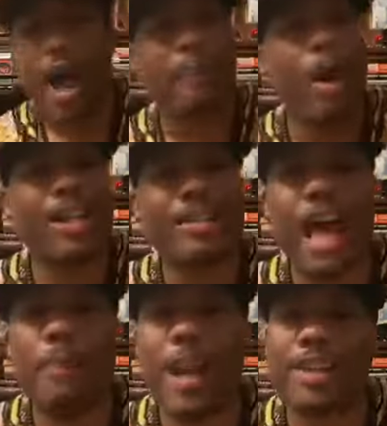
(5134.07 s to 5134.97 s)
I pour this
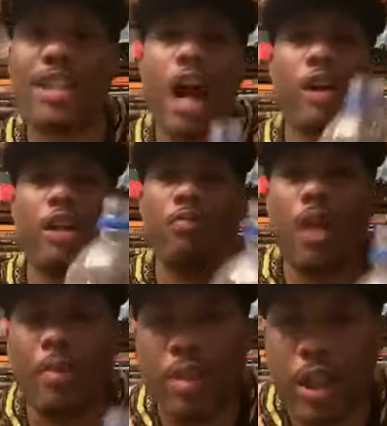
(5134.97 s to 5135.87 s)
libation out in the
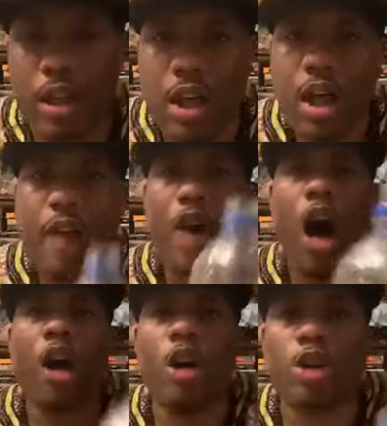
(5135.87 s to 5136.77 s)
memory of
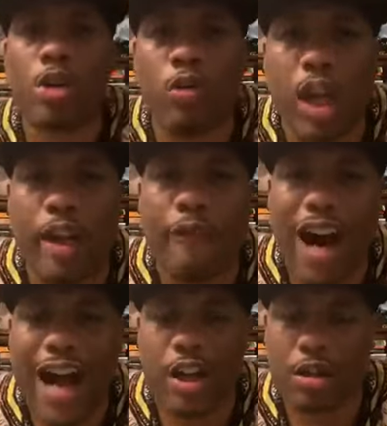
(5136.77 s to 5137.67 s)
all those guerrilla
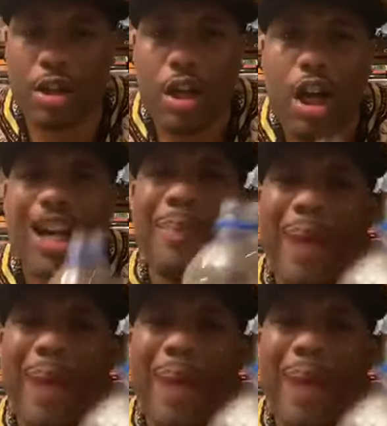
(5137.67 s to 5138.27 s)
fighters of the